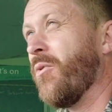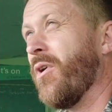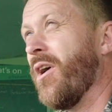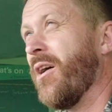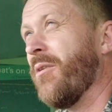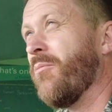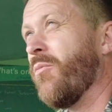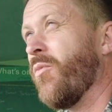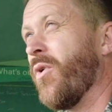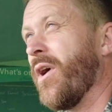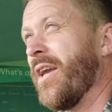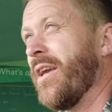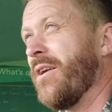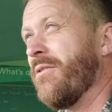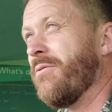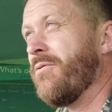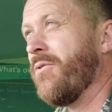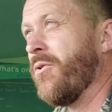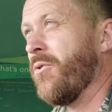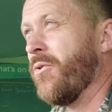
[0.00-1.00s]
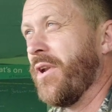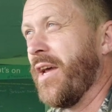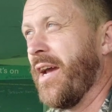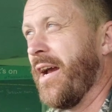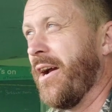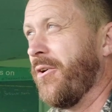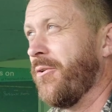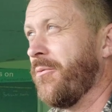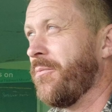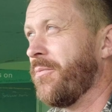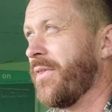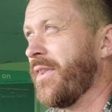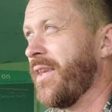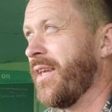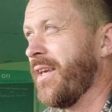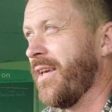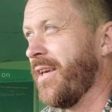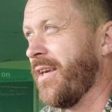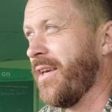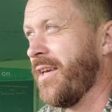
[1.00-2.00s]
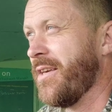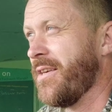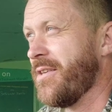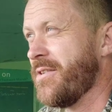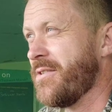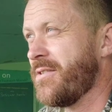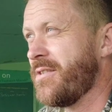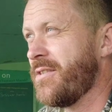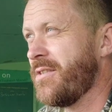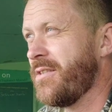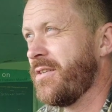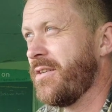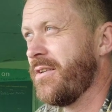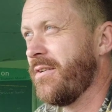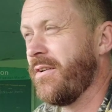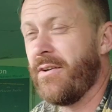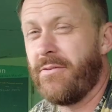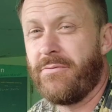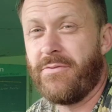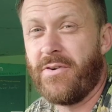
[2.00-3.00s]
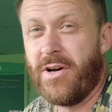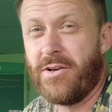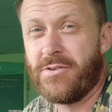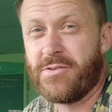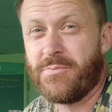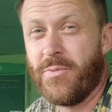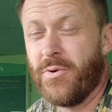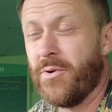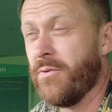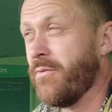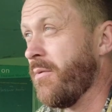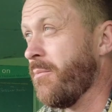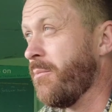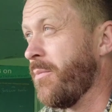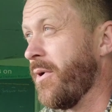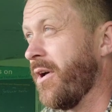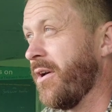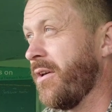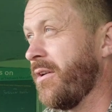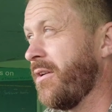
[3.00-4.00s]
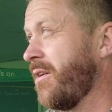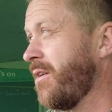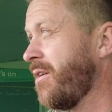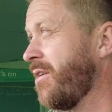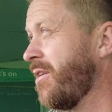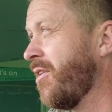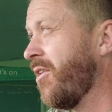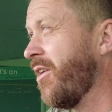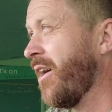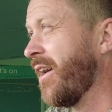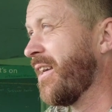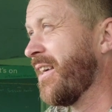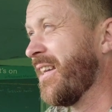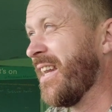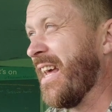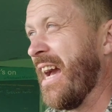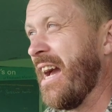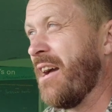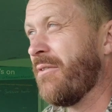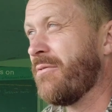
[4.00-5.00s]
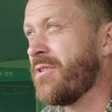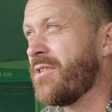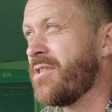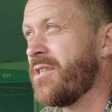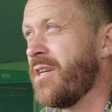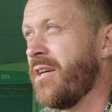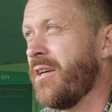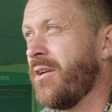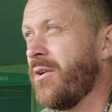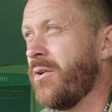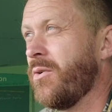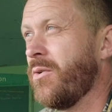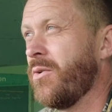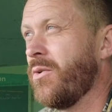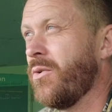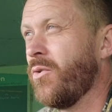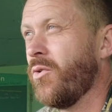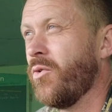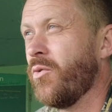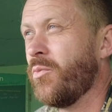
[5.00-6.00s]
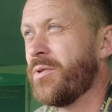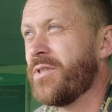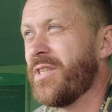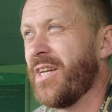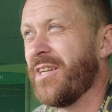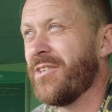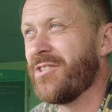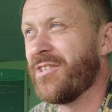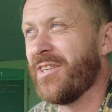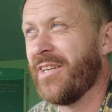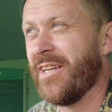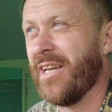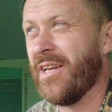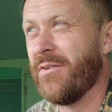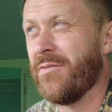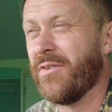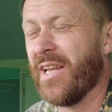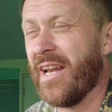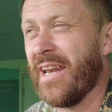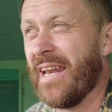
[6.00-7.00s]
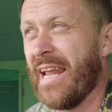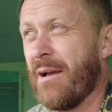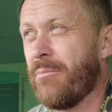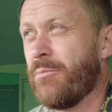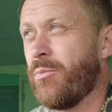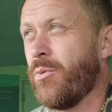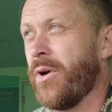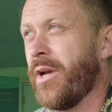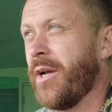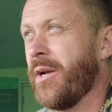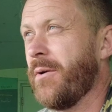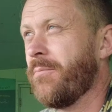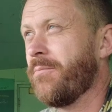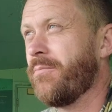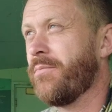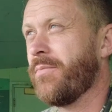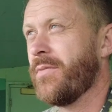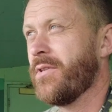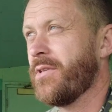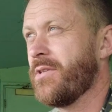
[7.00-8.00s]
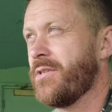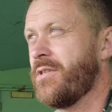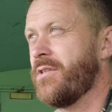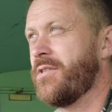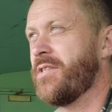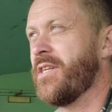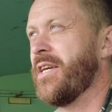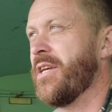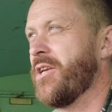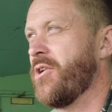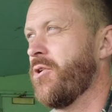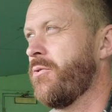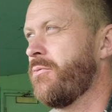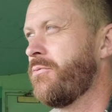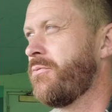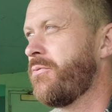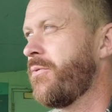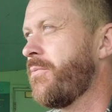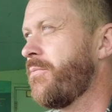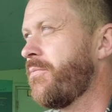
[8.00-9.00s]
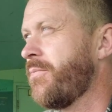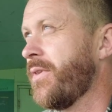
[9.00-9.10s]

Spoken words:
what I'm waiting for now is a fast moving bird like an avocet or potentially even a lapwing to take off,